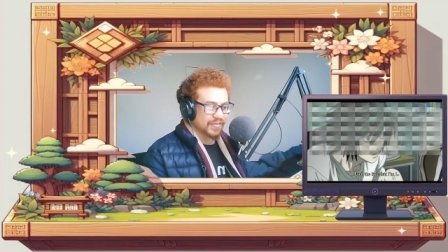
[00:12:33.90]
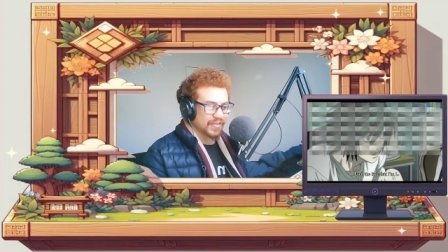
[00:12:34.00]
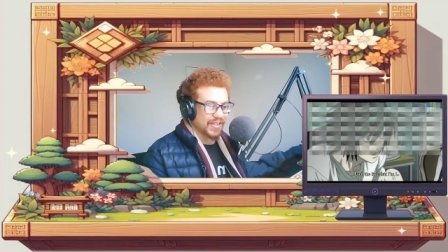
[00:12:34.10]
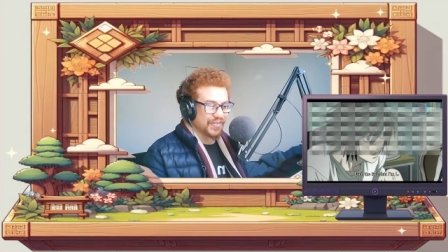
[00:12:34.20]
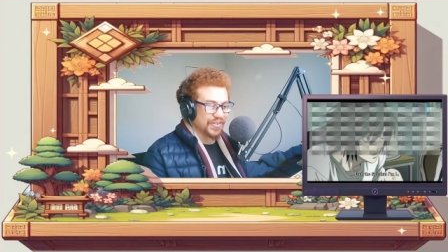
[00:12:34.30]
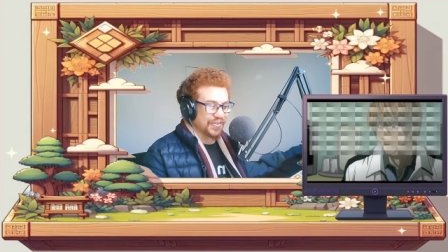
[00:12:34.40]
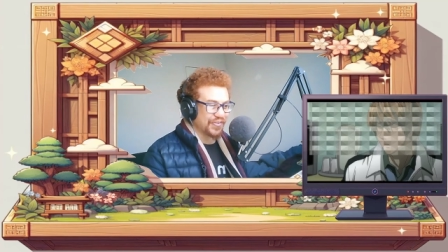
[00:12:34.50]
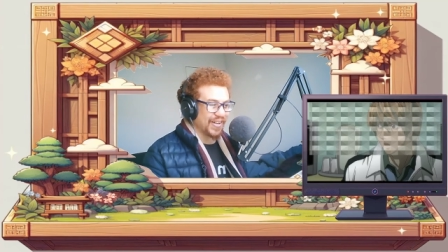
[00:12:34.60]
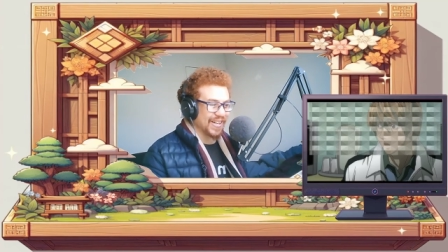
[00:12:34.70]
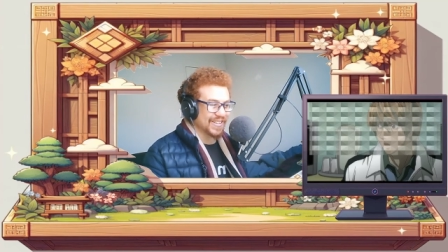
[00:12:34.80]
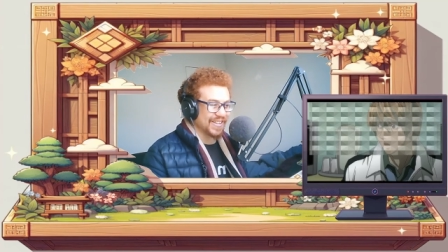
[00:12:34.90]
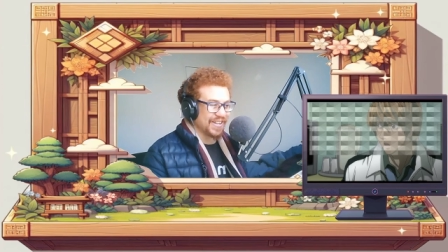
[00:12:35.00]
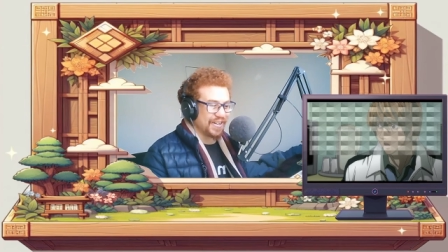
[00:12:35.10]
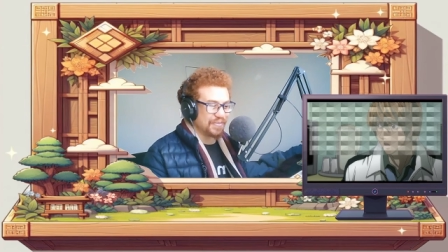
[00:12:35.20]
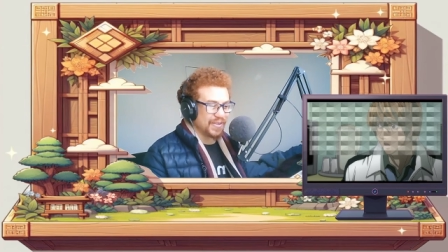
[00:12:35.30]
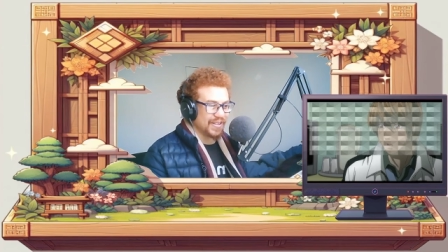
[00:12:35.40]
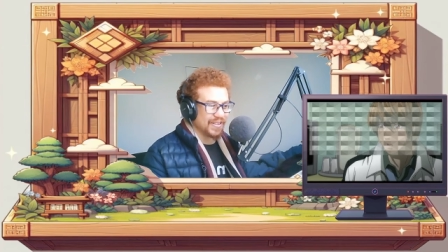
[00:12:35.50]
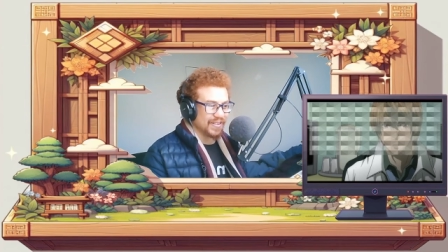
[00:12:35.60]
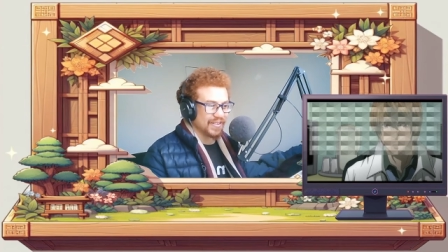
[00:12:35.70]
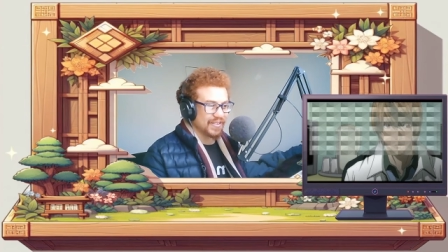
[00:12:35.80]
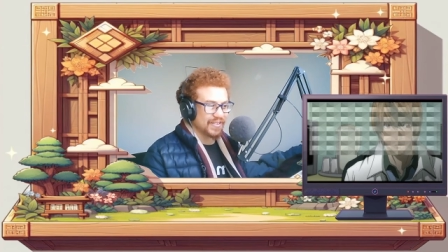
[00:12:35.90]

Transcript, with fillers: Even the fact that I'm L.